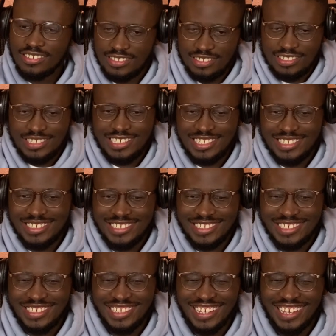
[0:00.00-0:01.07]

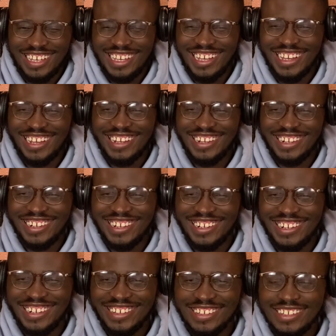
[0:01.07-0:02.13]
This whole place
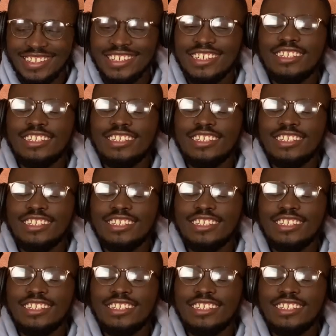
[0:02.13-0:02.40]
stinks.